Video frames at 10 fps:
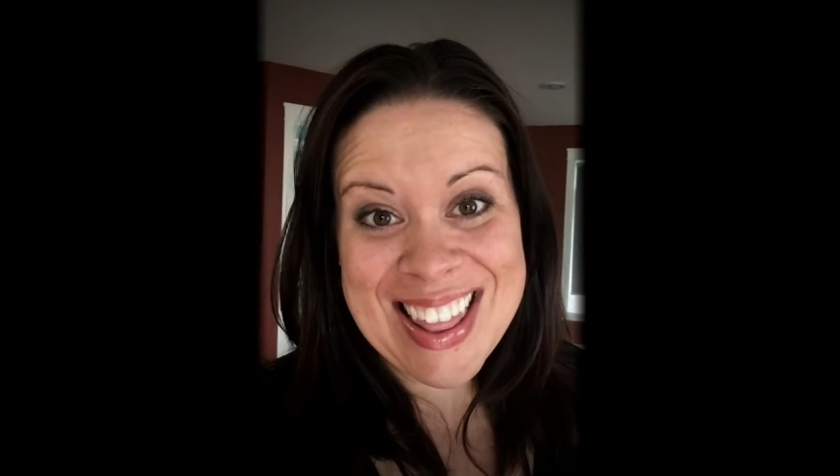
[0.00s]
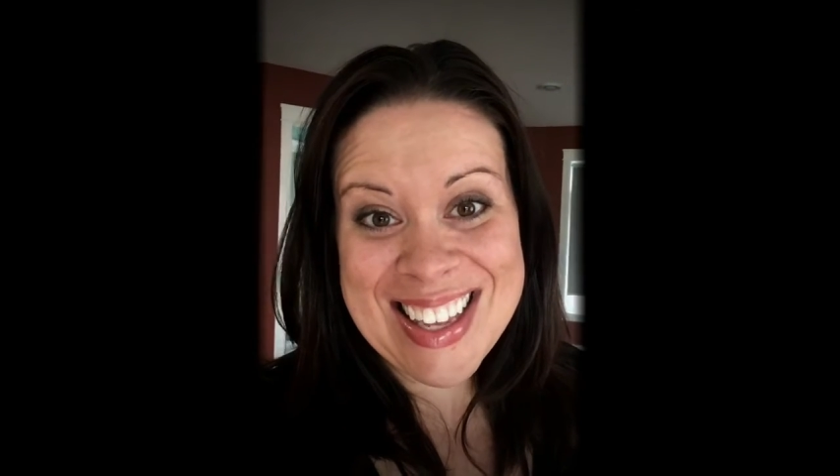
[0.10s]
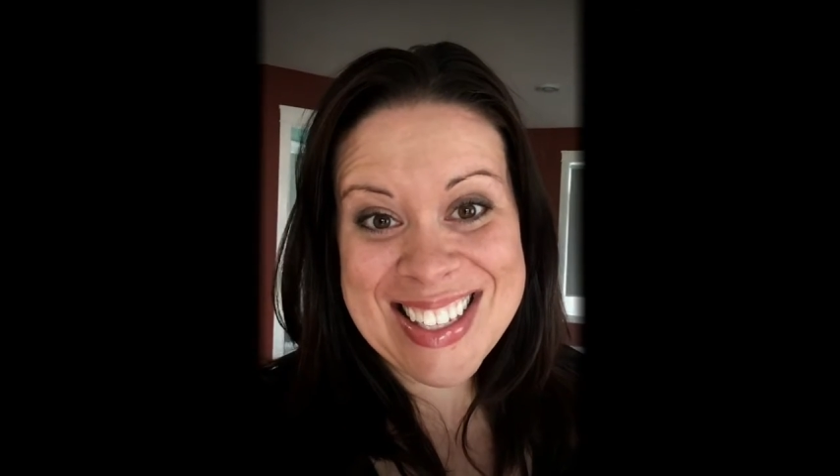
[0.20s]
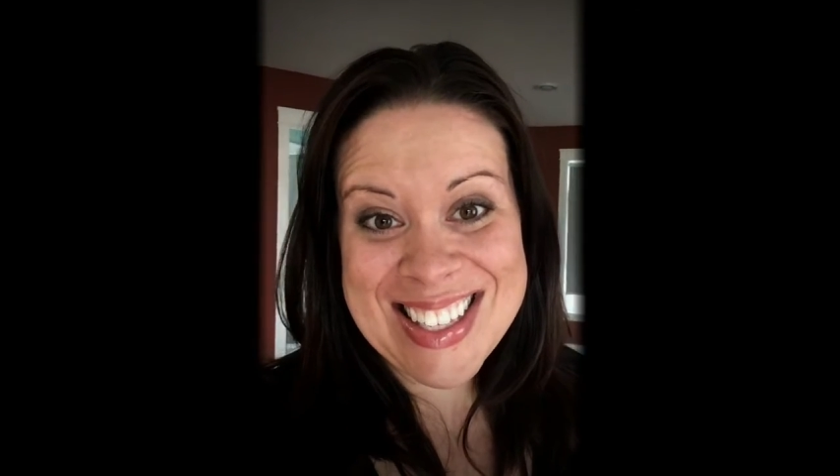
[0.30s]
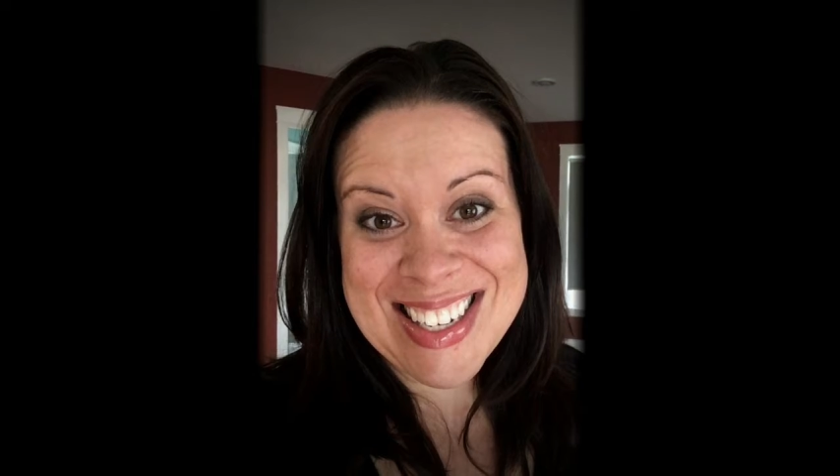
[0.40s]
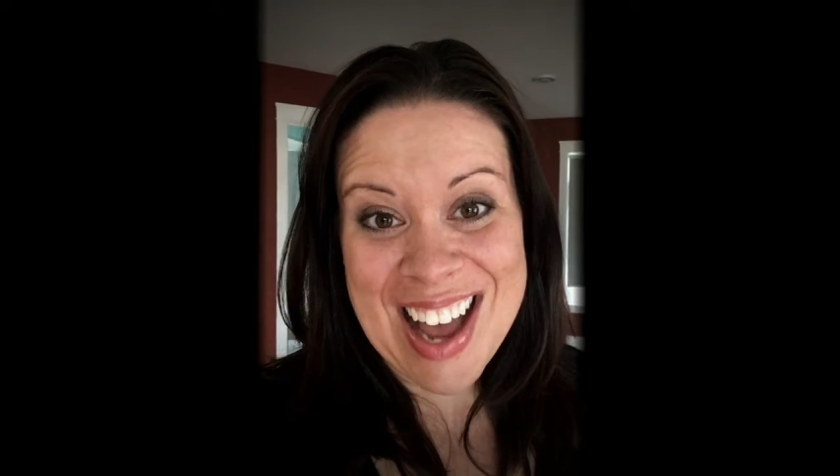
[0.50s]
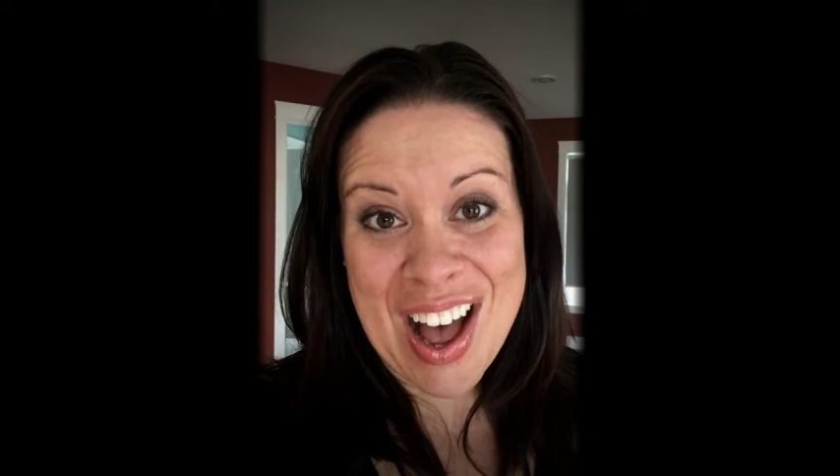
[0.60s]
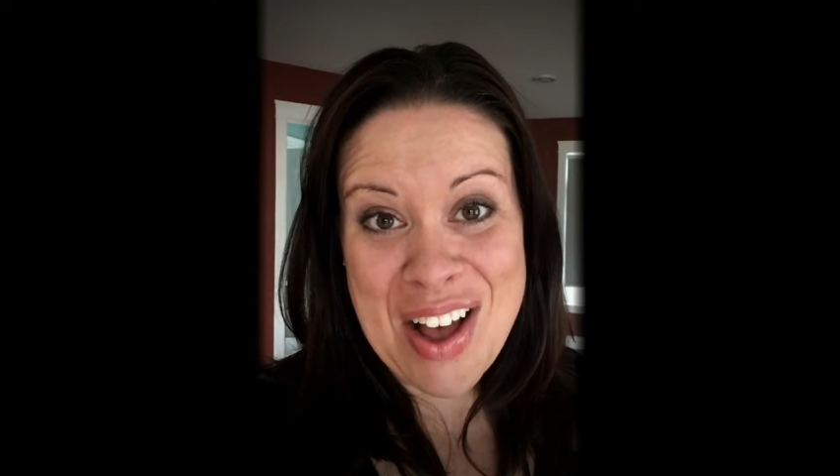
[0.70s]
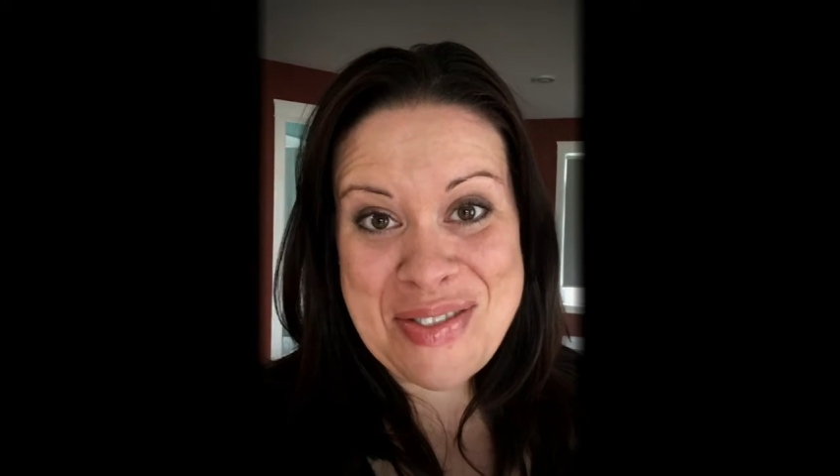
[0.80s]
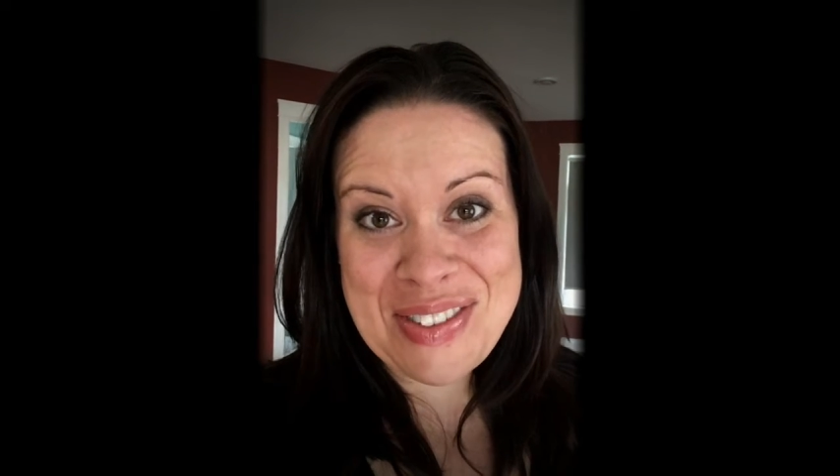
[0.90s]
this
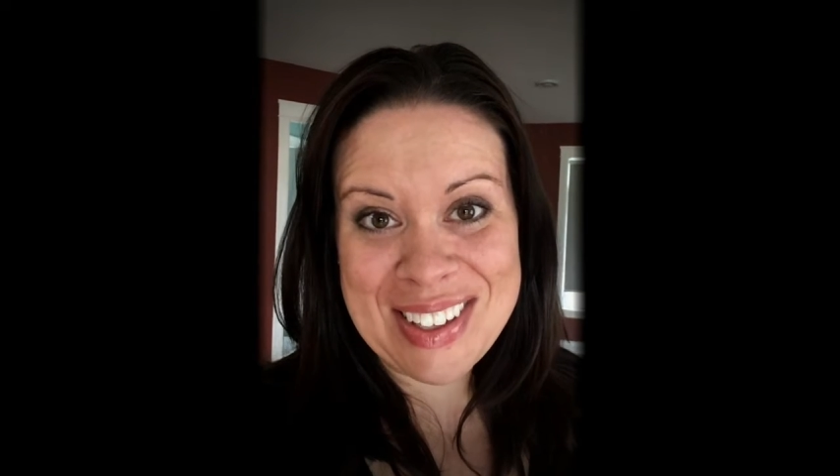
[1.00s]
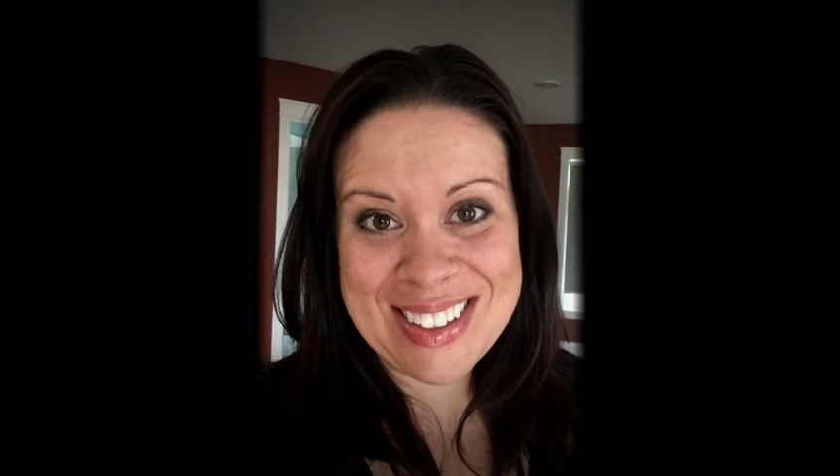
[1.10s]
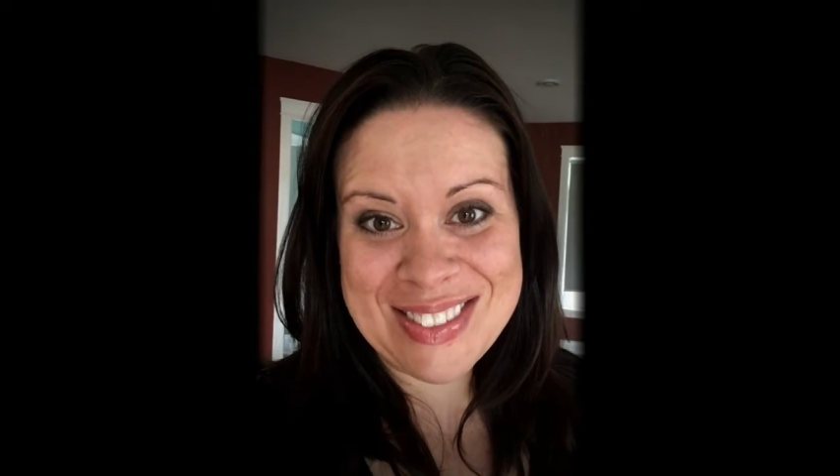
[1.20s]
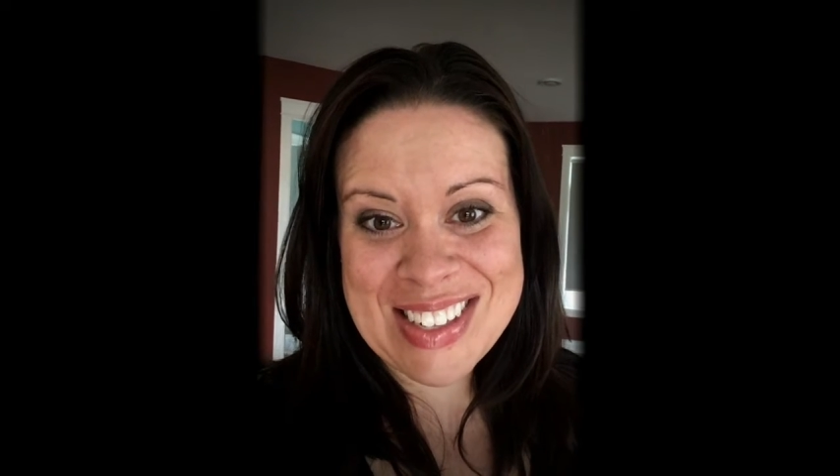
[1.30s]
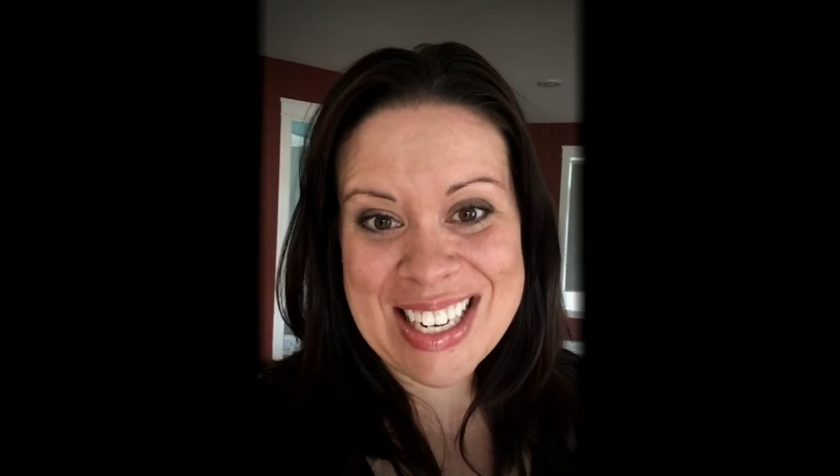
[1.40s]
stuff.